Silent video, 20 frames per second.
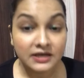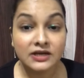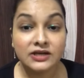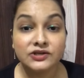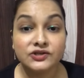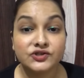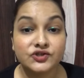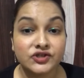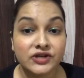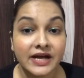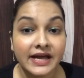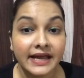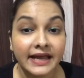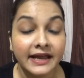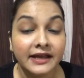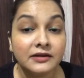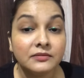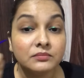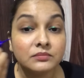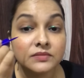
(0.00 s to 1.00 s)
try
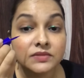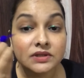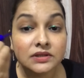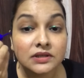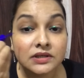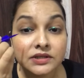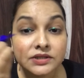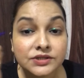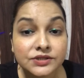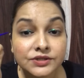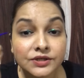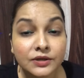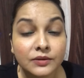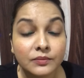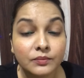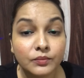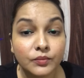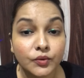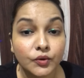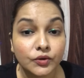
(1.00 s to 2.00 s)
and merge
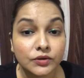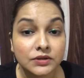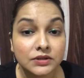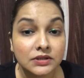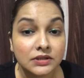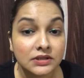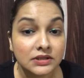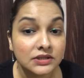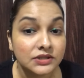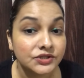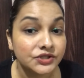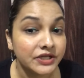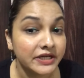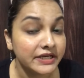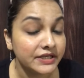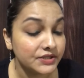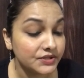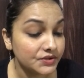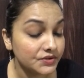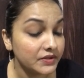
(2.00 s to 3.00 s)
both the
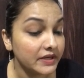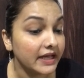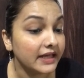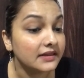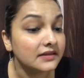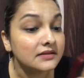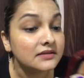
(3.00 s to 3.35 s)
shades together.